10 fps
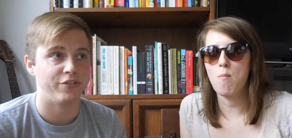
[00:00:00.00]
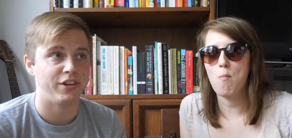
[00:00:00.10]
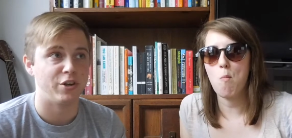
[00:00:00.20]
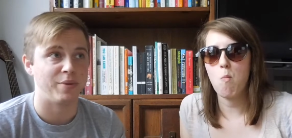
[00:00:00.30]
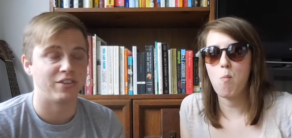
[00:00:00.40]

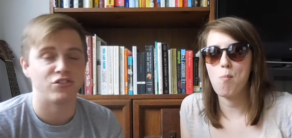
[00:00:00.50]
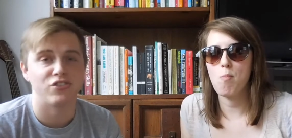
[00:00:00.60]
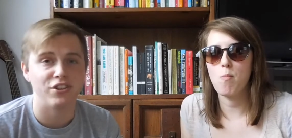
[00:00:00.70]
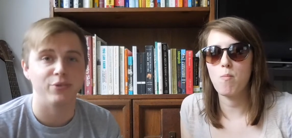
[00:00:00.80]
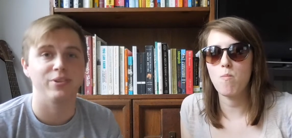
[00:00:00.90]
Speaker 1: video because there's
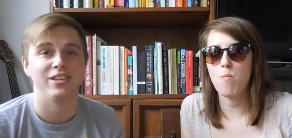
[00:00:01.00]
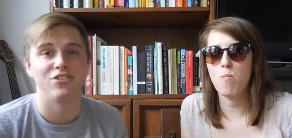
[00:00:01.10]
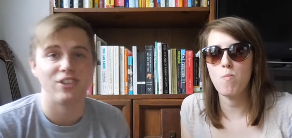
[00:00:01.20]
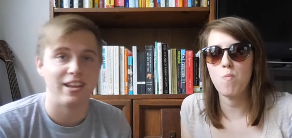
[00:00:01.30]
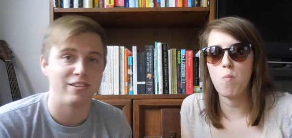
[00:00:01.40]
nothing really to
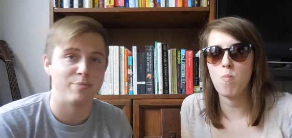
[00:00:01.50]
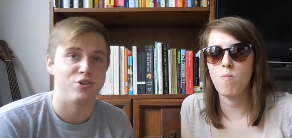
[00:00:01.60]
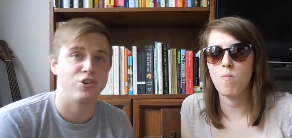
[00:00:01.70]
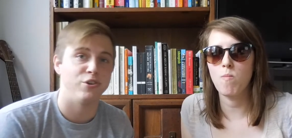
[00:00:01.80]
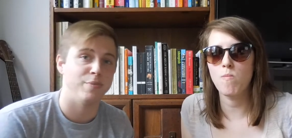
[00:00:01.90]
say except to
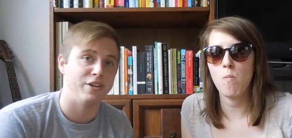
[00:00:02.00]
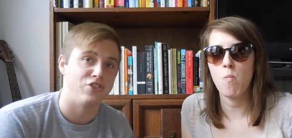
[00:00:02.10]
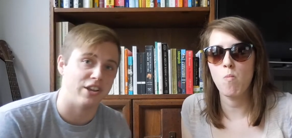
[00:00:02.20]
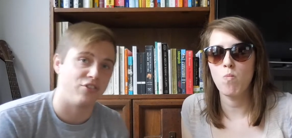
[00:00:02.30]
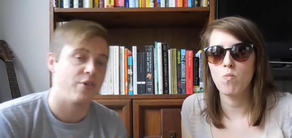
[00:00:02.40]
show you my
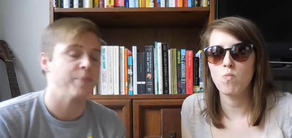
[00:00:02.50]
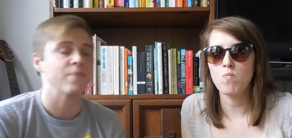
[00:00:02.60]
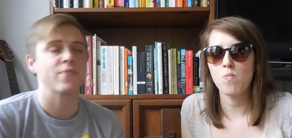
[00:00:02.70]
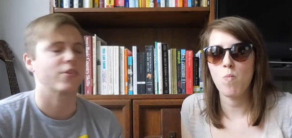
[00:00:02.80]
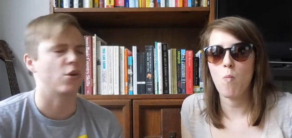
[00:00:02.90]
chest
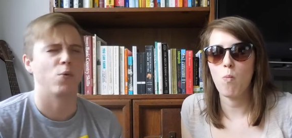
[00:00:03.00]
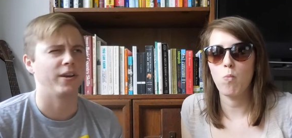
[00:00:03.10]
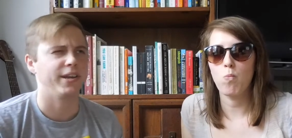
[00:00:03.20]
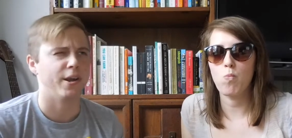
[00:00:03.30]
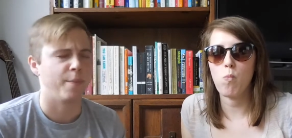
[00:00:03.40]
or one
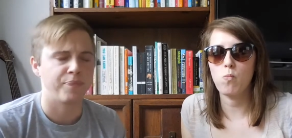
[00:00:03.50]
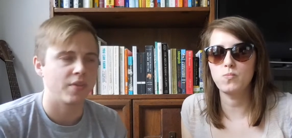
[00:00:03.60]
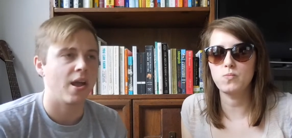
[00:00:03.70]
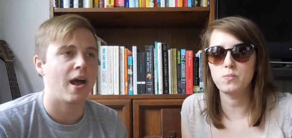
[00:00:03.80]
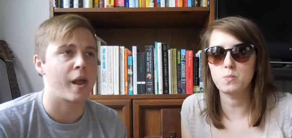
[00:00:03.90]
year.
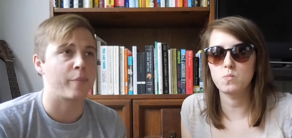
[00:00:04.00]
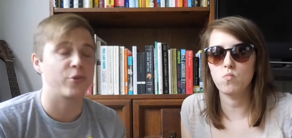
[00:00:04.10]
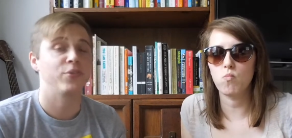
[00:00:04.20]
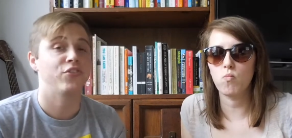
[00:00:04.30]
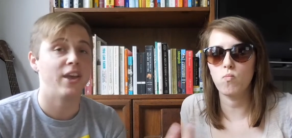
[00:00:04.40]
Um,
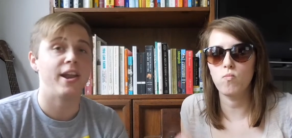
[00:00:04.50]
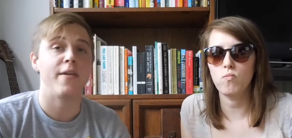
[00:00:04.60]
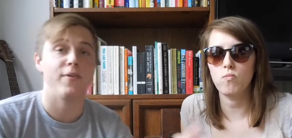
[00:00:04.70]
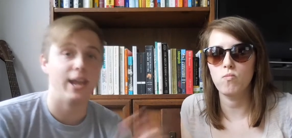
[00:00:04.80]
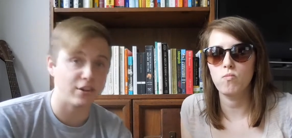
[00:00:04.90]
so instead,
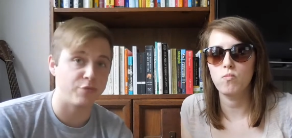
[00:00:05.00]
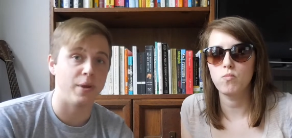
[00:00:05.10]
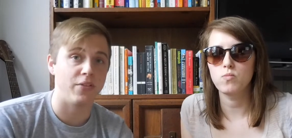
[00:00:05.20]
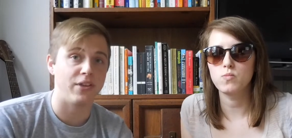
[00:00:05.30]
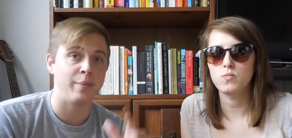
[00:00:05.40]
next
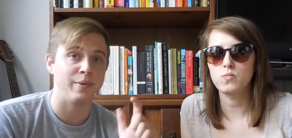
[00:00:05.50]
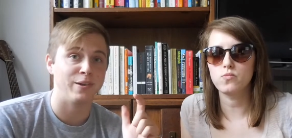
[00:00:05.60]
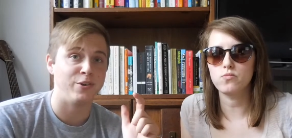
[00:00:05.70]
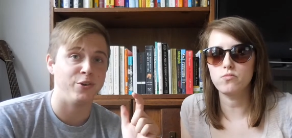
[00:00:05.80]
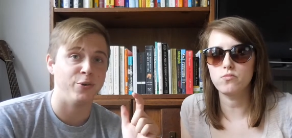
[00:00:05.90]
month I'm
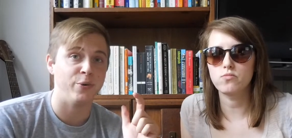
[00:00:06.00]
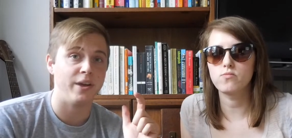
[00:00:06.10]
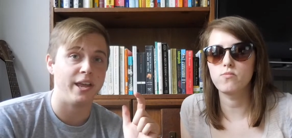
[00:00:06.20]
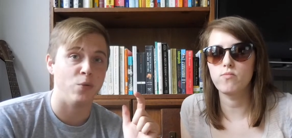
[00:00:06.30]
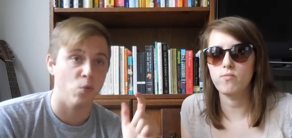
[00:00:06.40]
going to do
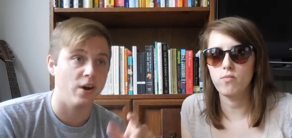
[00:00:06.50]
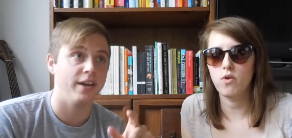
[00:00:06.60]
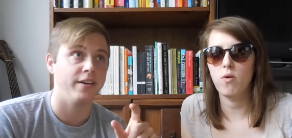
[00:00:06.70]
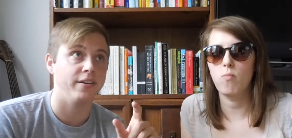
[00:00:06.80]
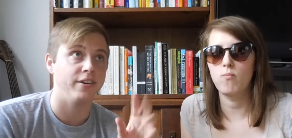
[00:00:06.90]
a one